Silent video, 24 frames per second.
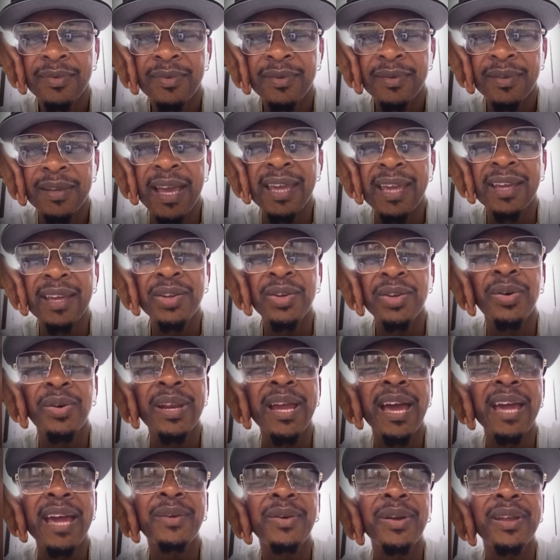Like, you know,
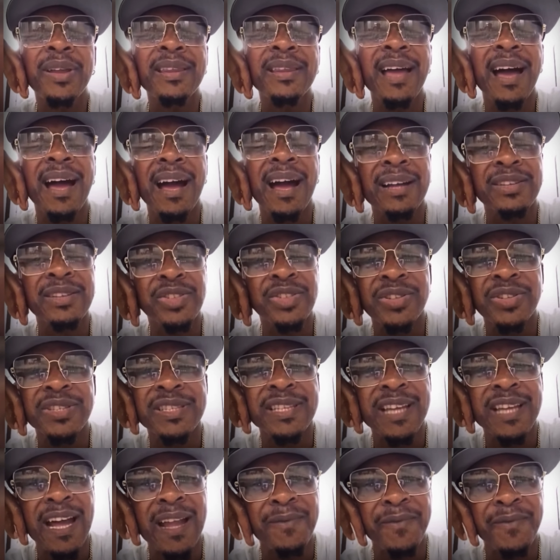like when dog just
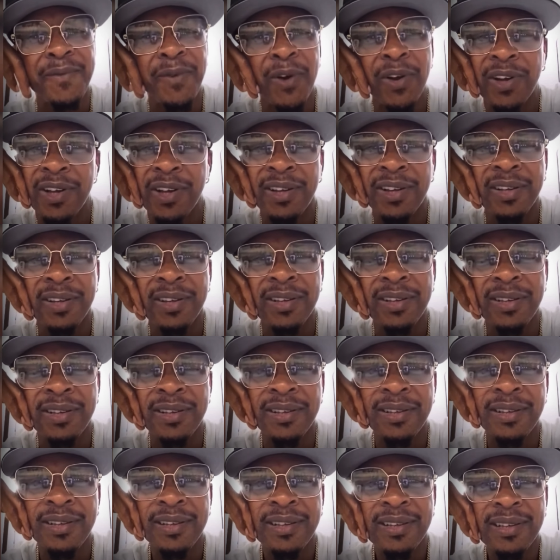start fuck.
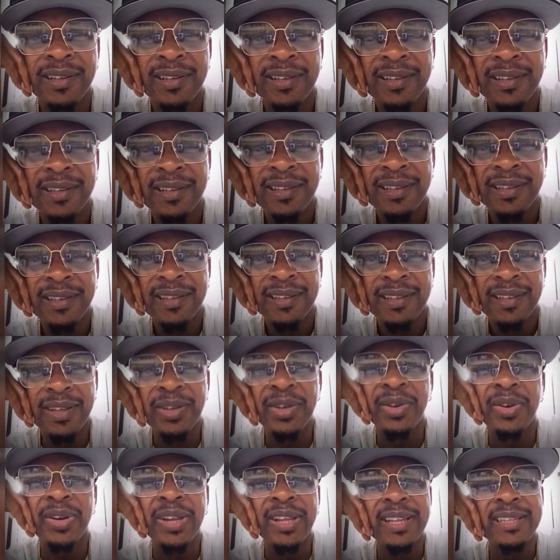You
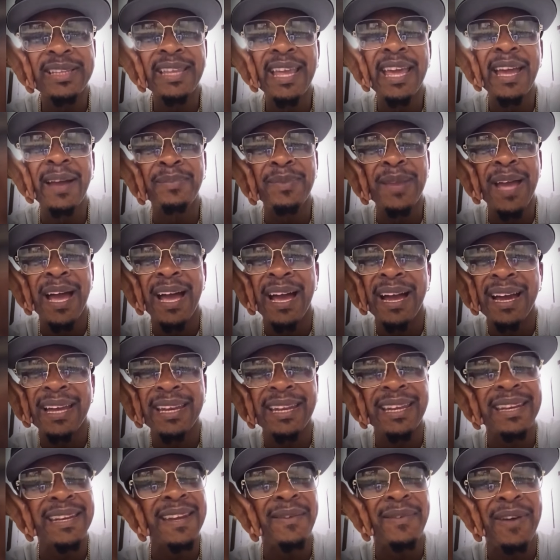know, they tie up dog and
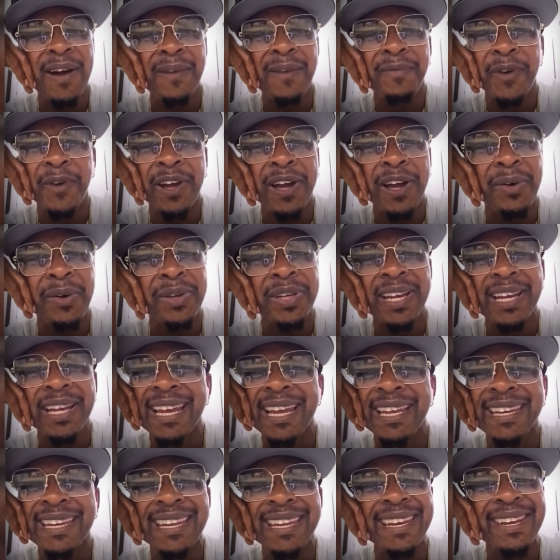they never fuck out when they
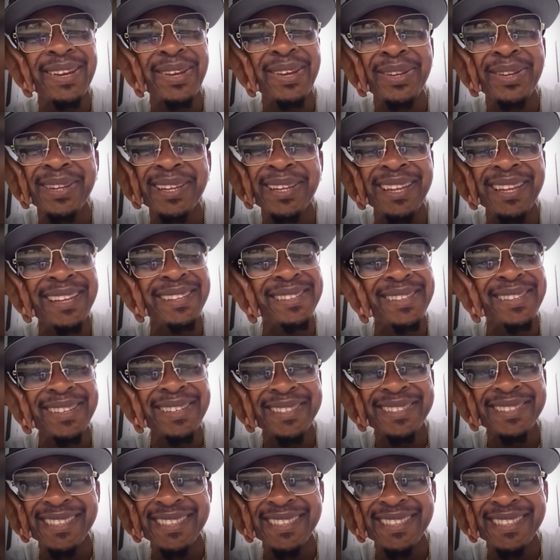let them.